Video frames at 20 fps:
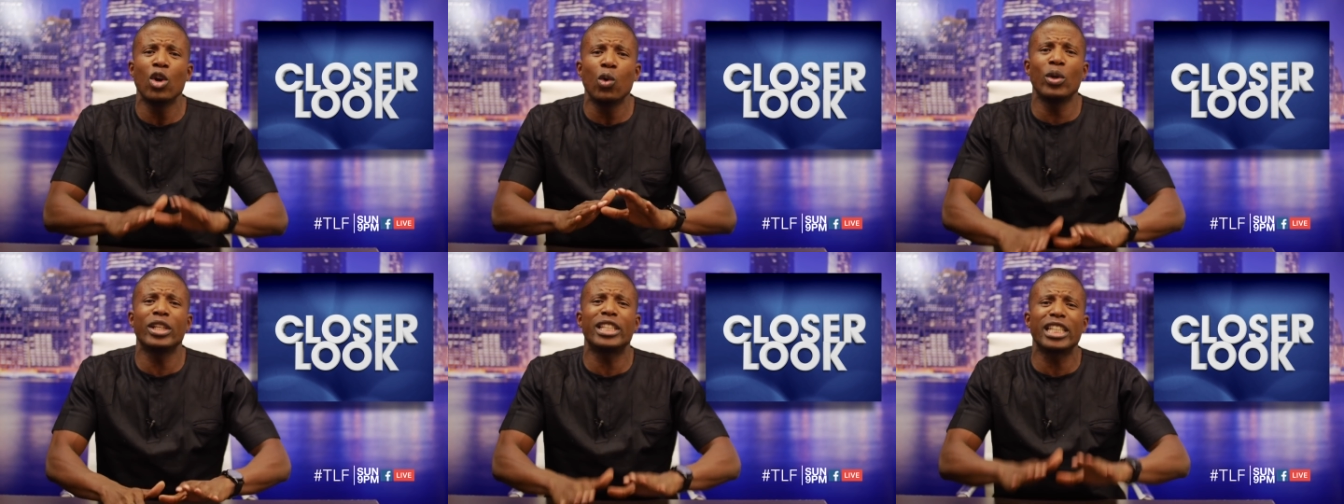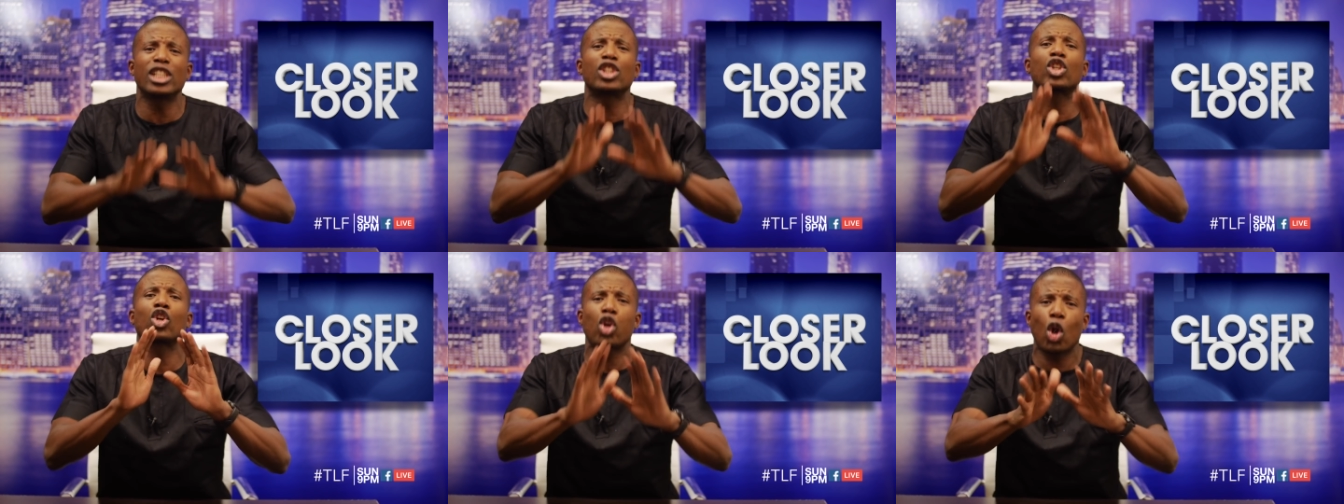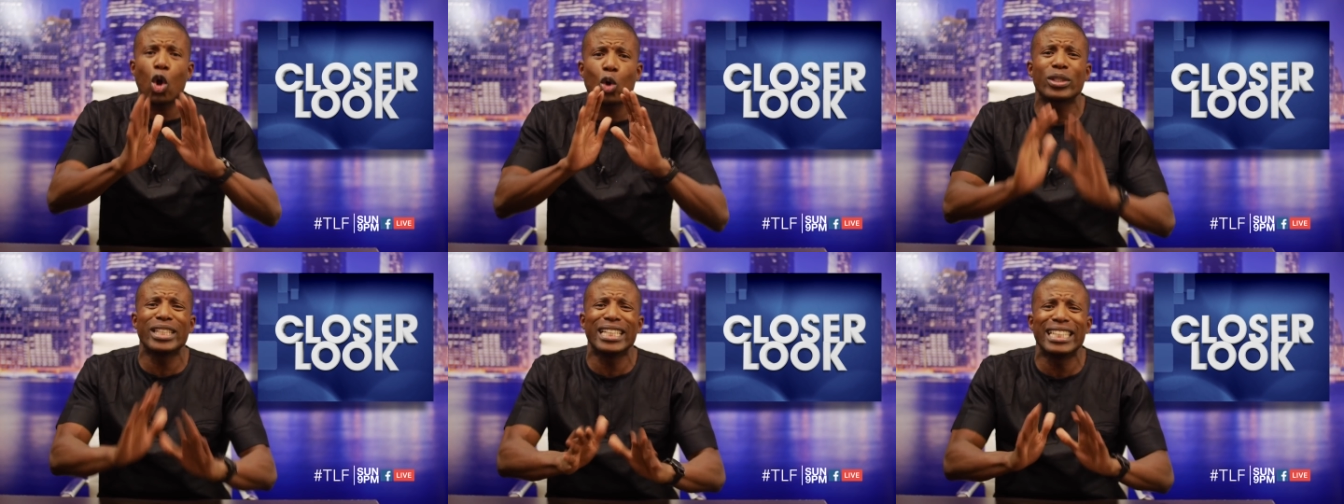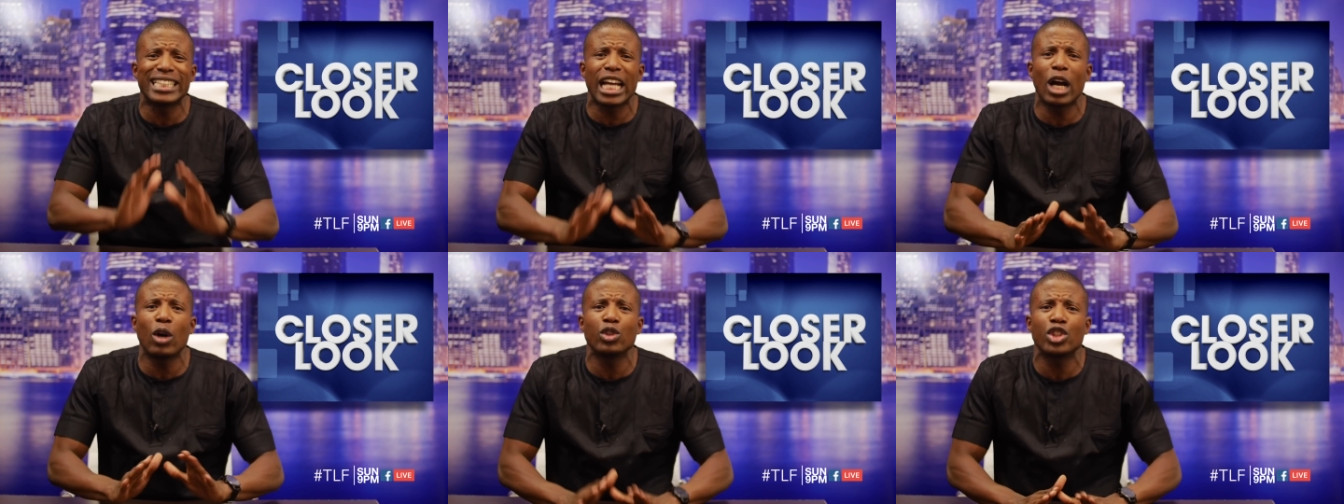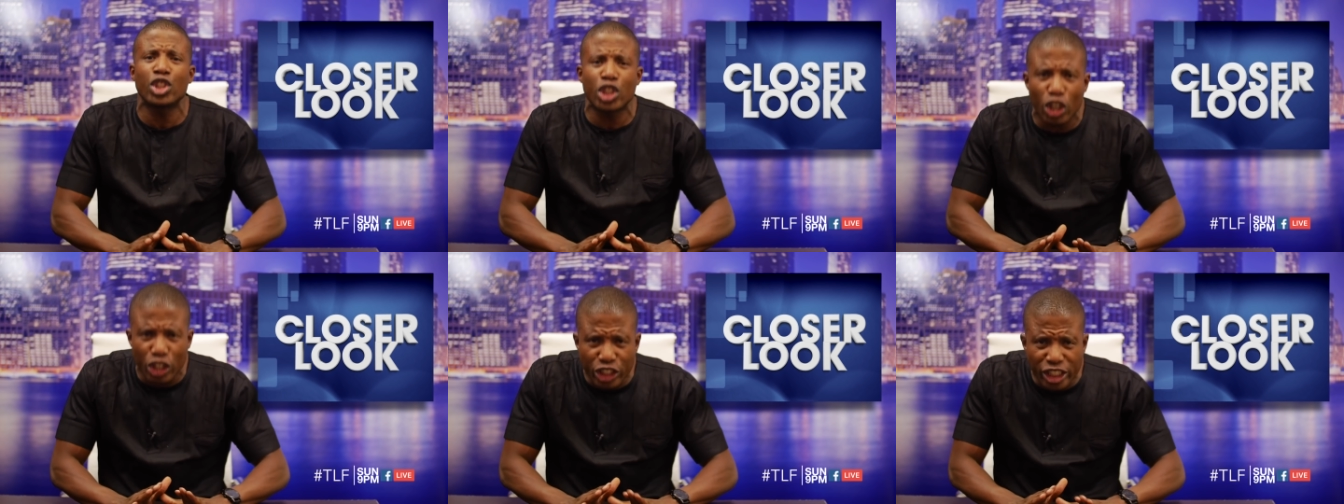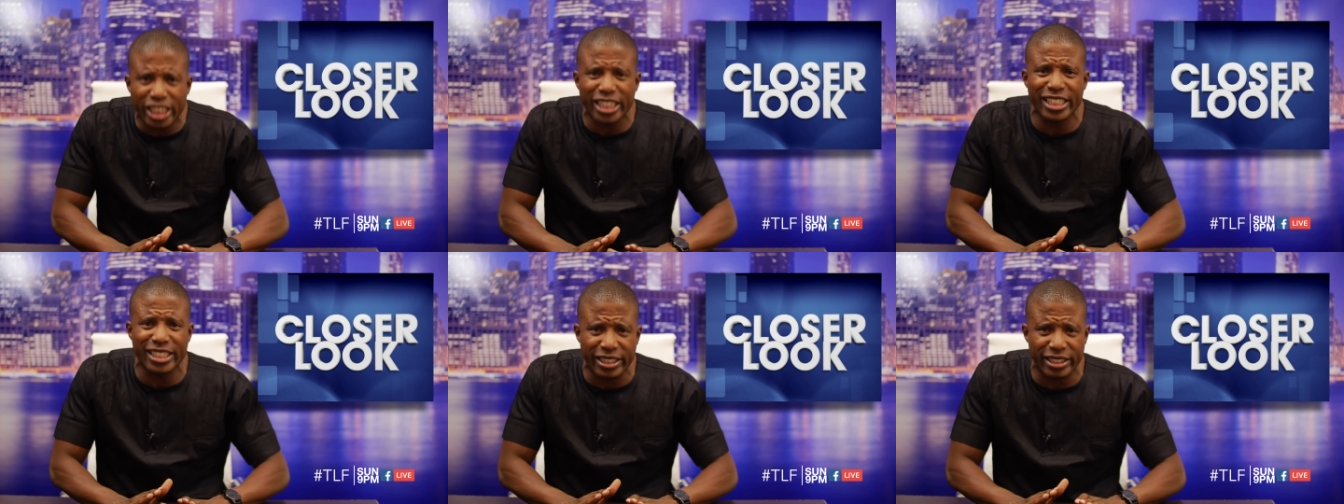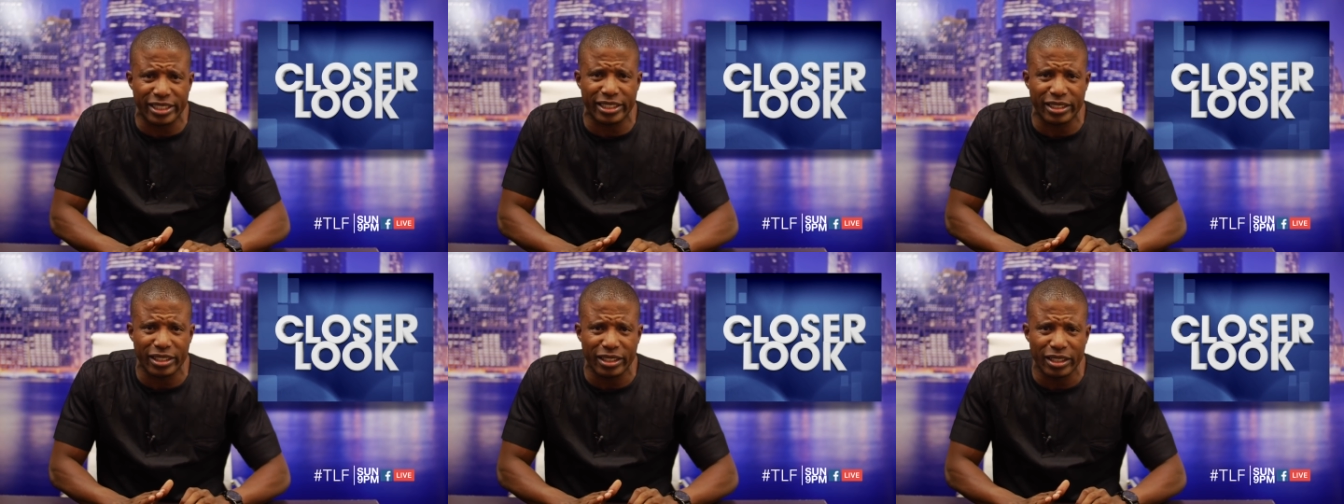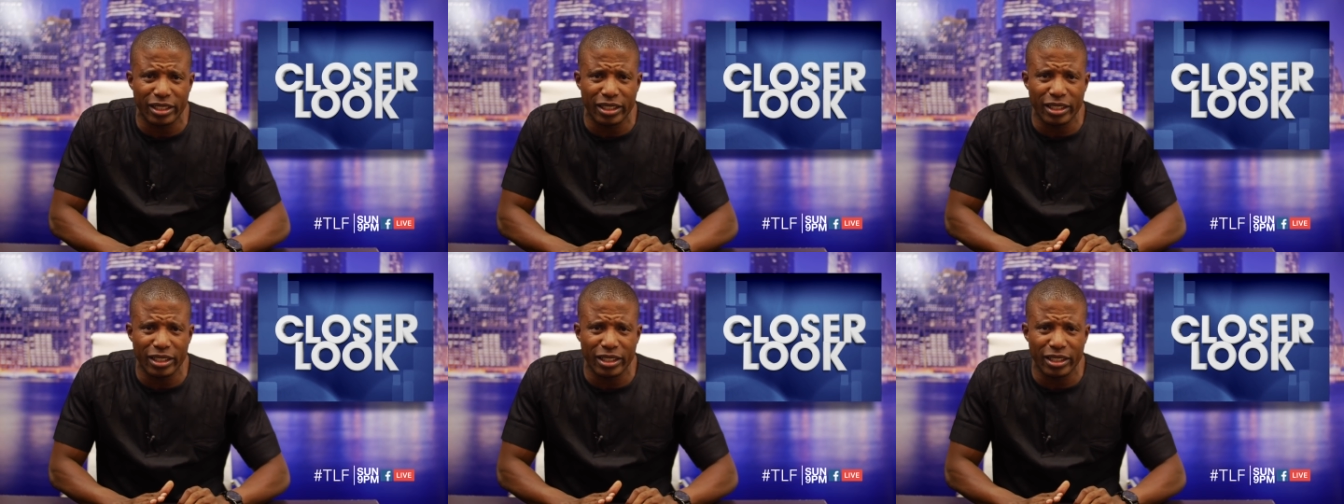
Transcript: which is closing down churches